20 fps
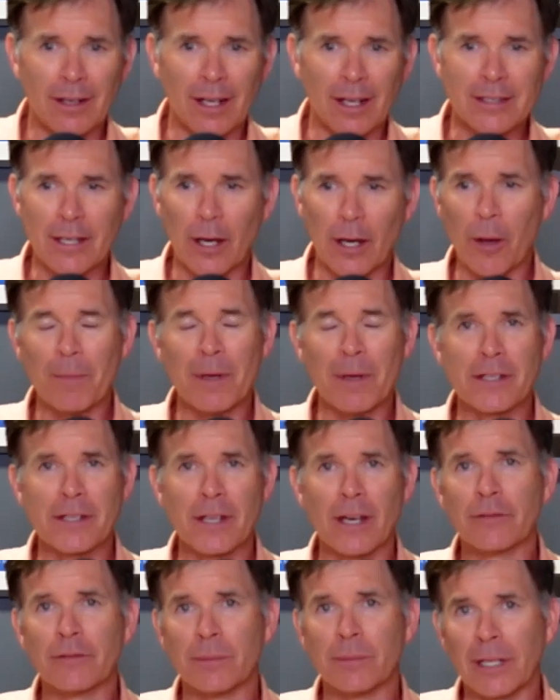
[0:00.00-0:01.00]
I taught
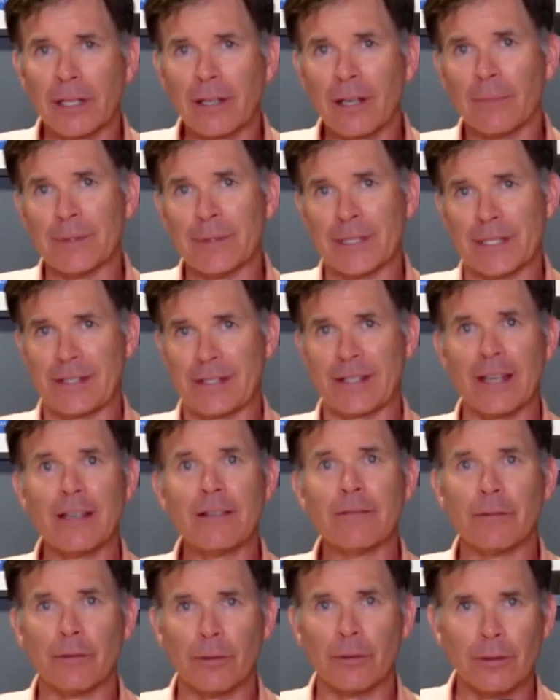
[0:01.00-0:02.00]
myself to become a
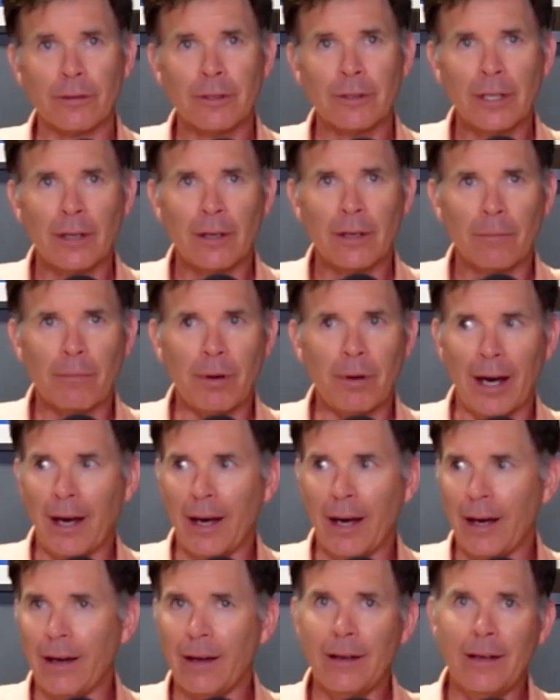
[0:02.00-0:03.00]
saver
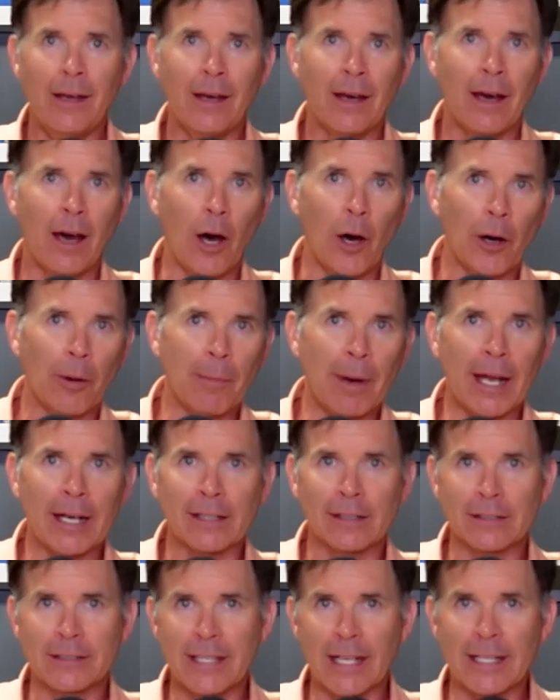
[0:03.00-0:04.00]
by
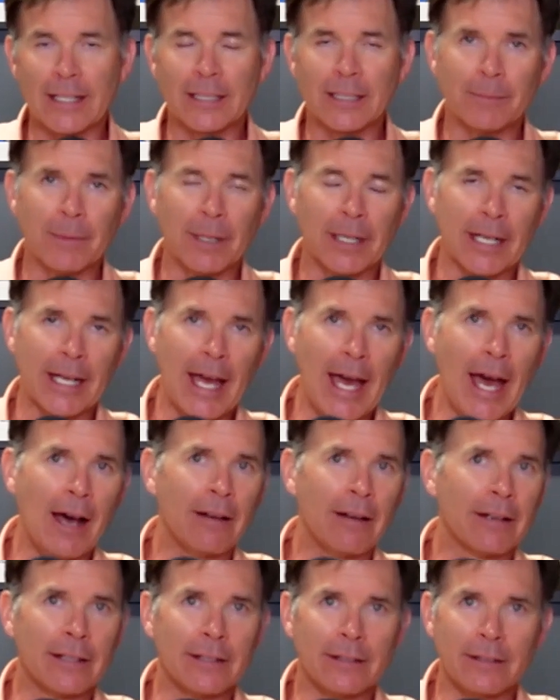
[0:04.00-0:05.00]
automatically taking the money
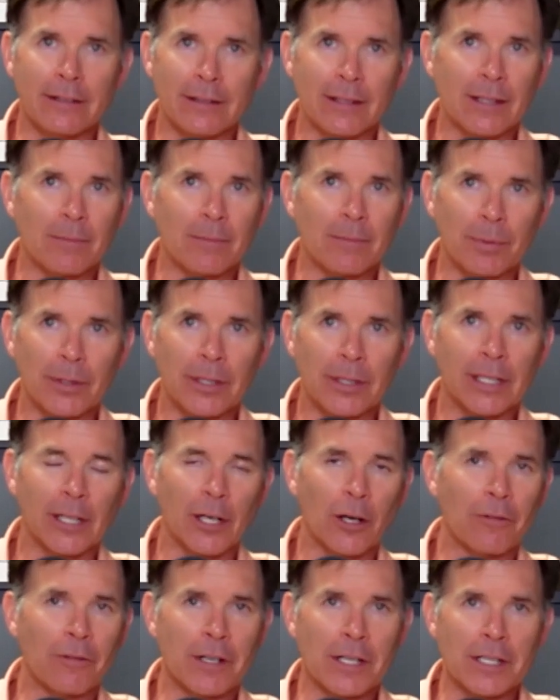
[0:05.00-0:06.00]
out and putting
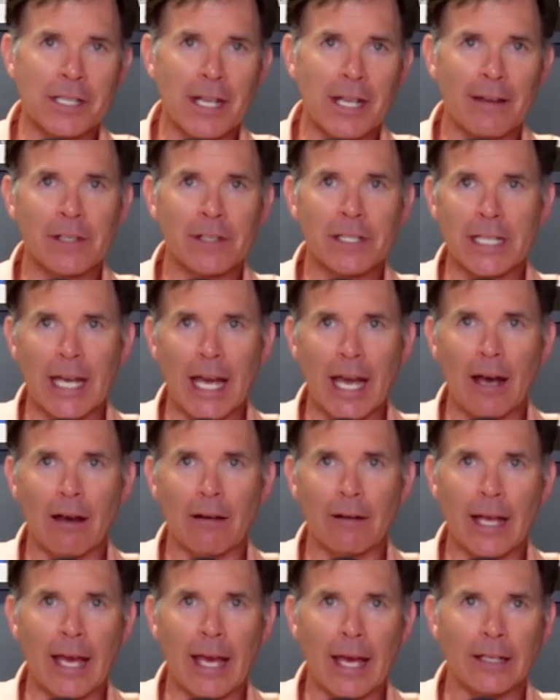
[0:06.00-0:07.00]
it over in a savings
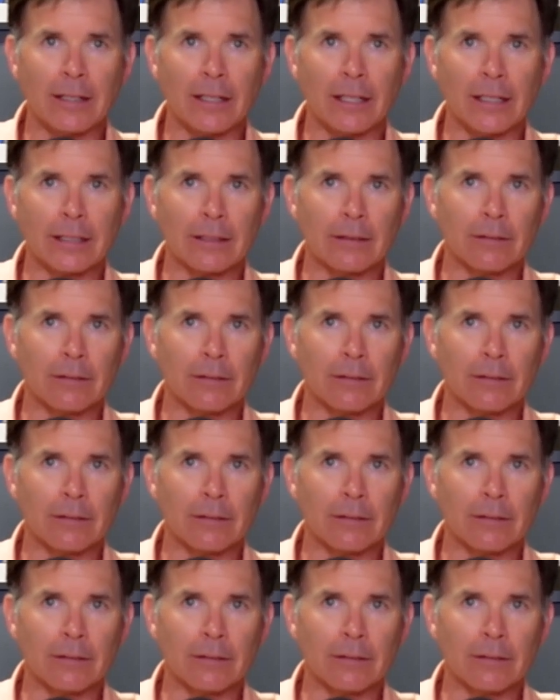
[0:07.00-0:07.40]
account and